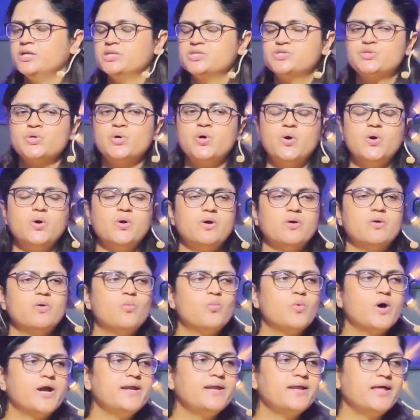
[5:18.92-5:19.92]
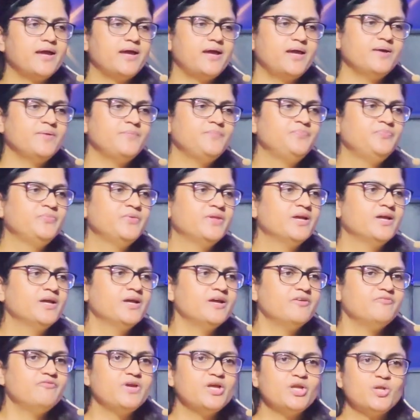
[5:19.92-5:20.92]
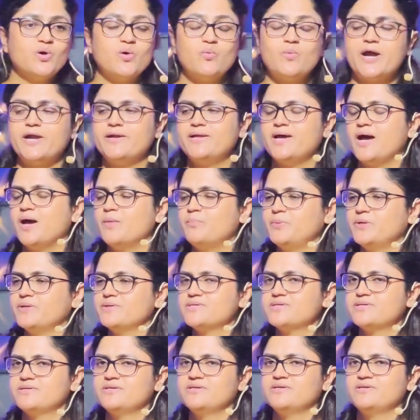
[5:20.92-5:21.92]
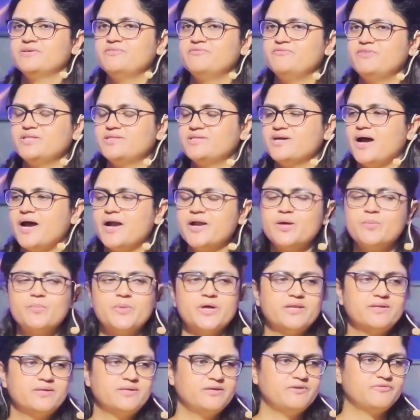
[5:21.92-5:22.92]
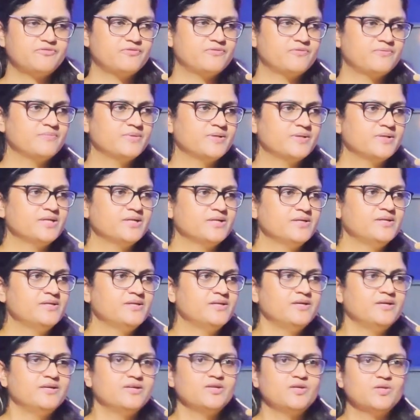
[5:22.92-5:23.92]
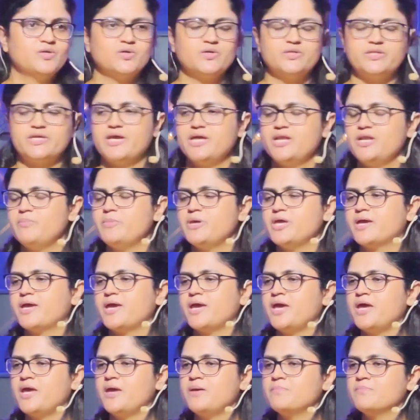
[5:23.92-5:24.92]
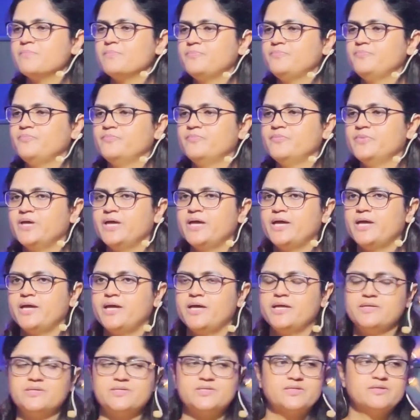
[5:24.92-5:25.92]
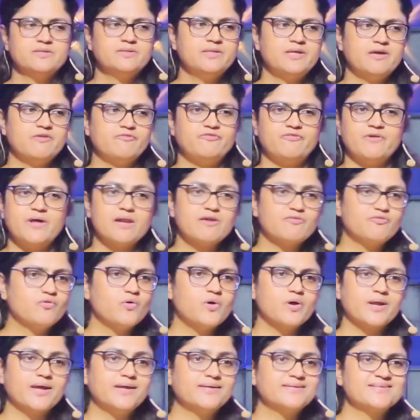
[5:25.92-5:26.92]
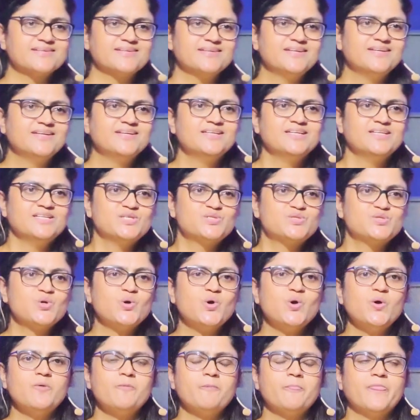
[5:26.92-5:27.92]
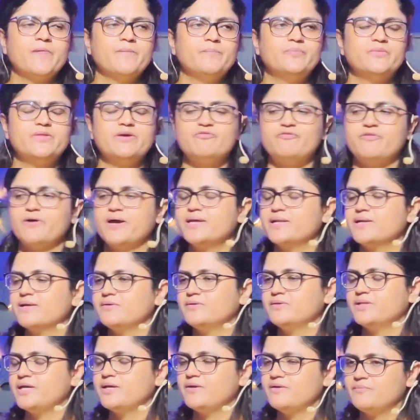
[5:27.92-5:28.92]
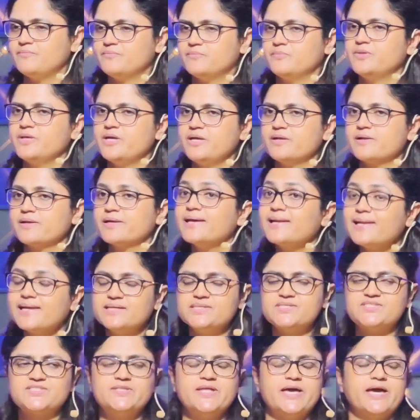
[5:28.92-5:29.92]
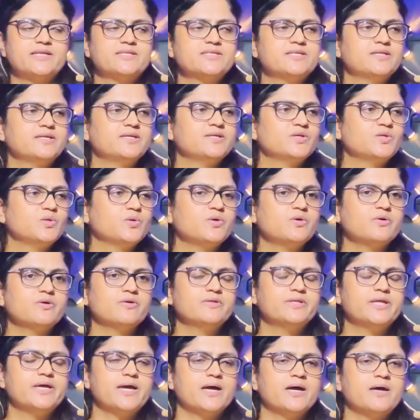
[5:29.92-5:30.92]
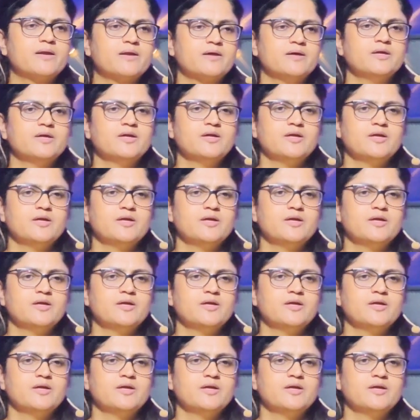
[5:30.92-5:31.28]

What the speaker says: So one day, we know what happened with Adam and Eve. You know, the enemy came and they fell for it. So they find, they realize that, you know, they are